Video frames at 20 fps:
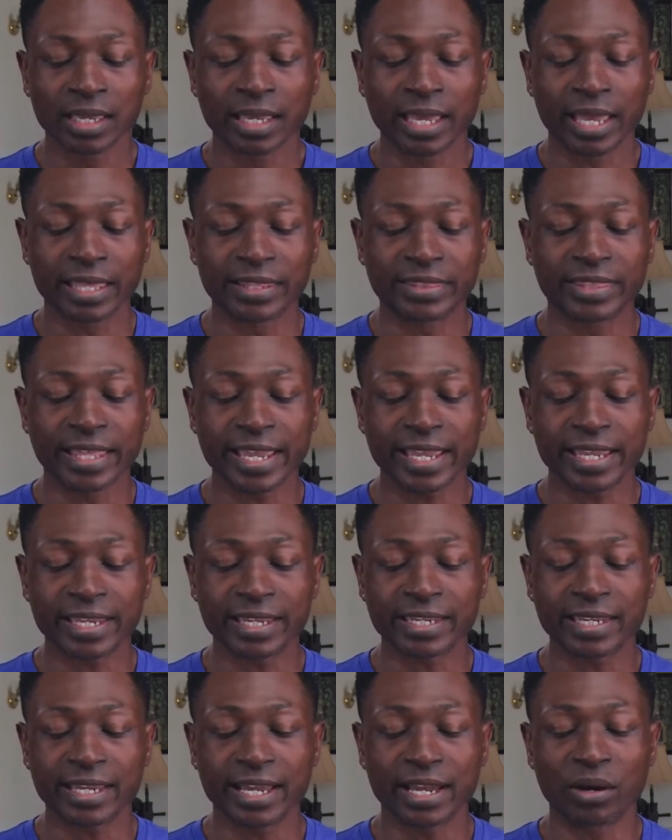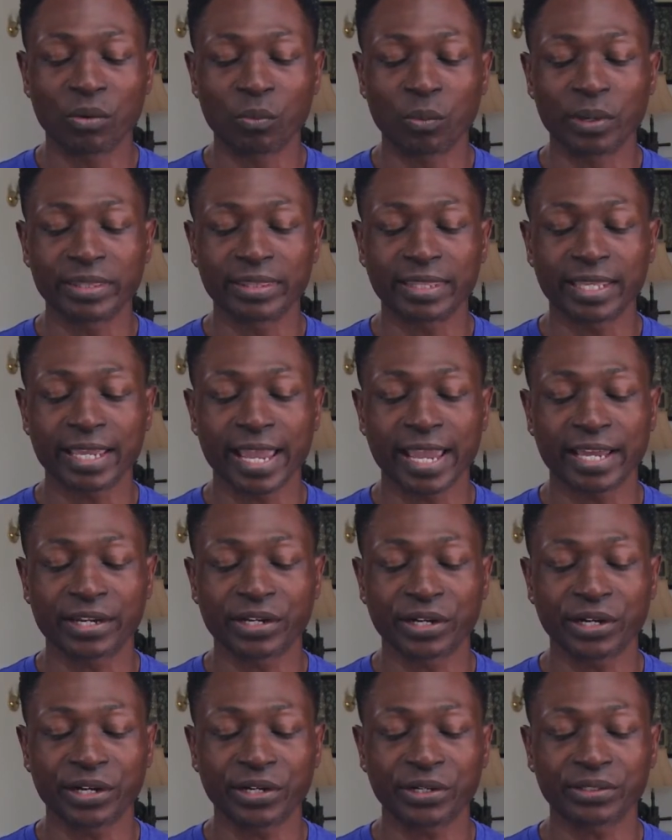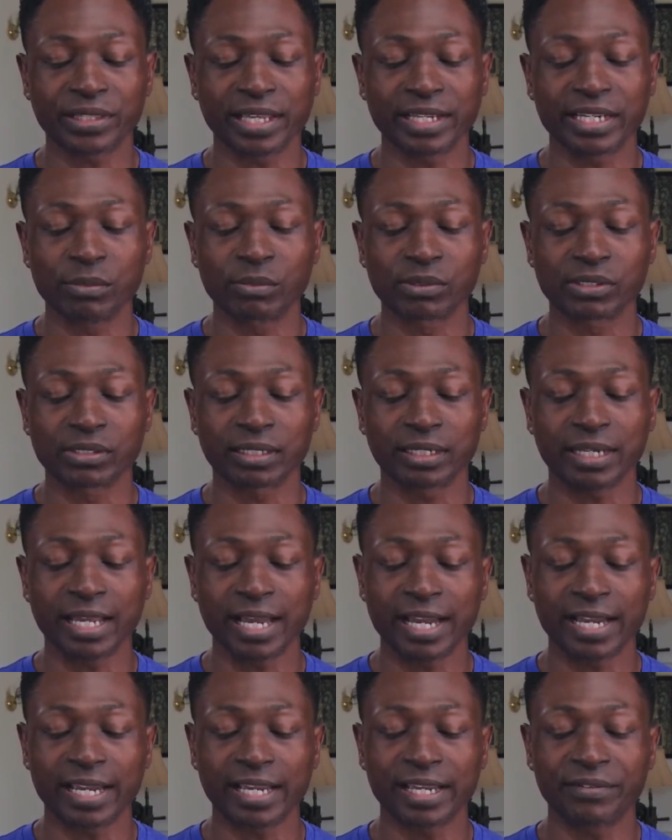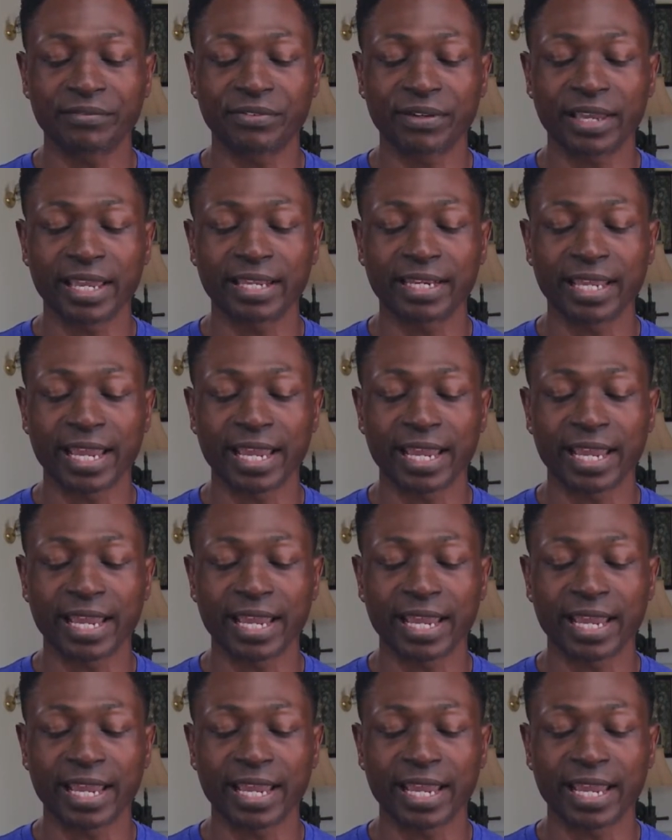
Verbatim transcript: And they, when they had heard that he was alive and